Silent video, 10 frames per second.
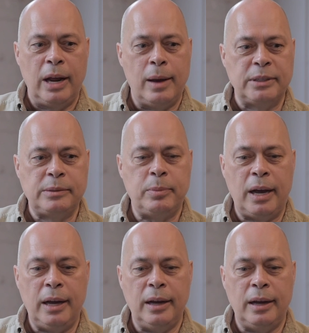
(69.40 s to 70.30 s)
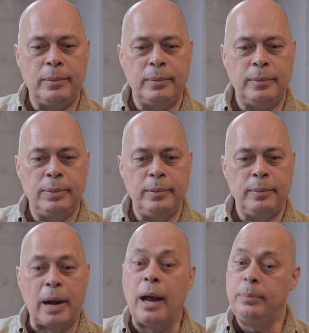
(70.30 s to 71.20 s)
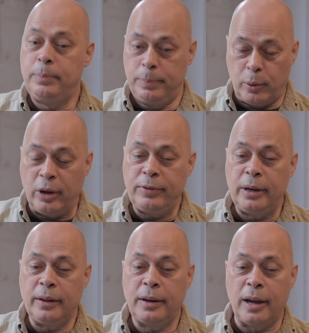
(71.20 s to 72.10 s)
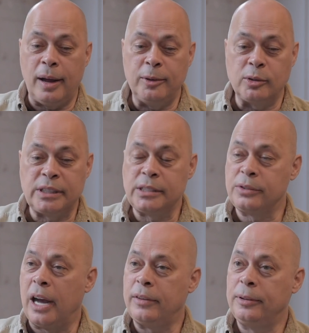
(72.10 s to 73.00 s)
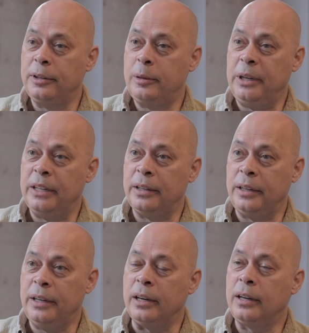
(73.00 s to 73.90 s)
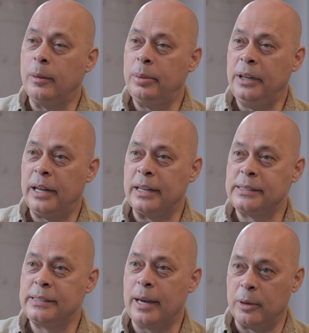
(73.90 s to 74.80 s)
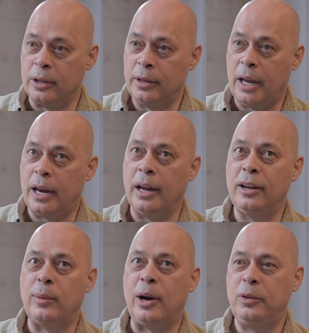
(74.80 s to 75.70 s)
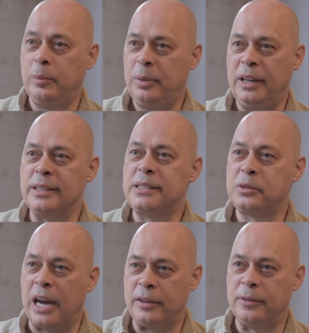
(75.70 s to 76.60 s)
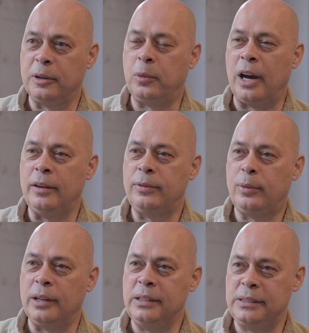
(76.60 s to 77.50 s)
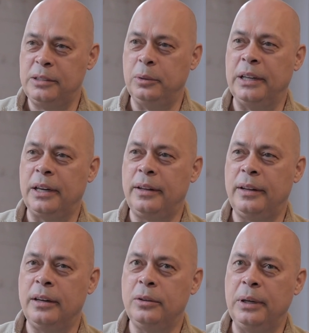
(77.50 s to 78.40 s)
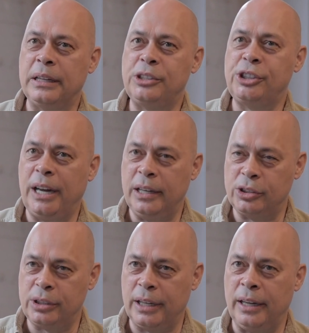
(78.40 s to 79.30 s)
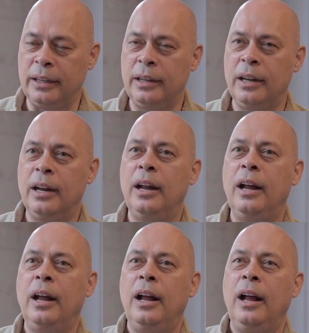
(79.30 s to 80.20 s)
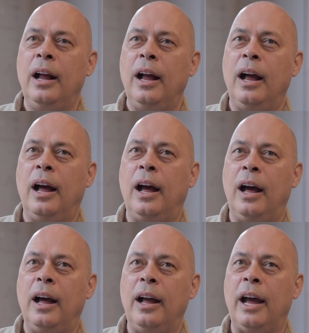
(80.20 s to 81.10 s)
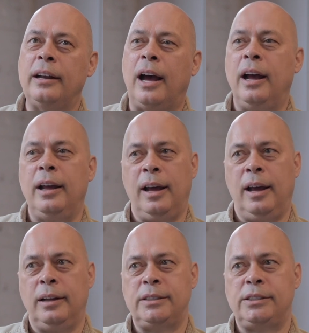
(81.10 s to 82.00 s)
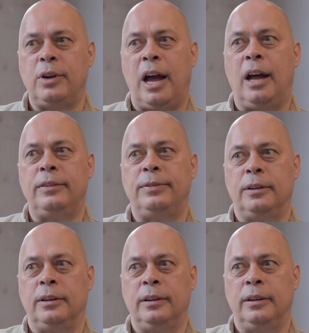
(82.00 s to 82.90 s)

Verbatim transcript: What happens? My um, my boyfriend at the time goes to Stratford to be in the Young Company that summer, and I go out to be his Stratford wife while mm. he's mm-hmm. doing it, and they're doing the Changeling. Uh, and I hate Stratford.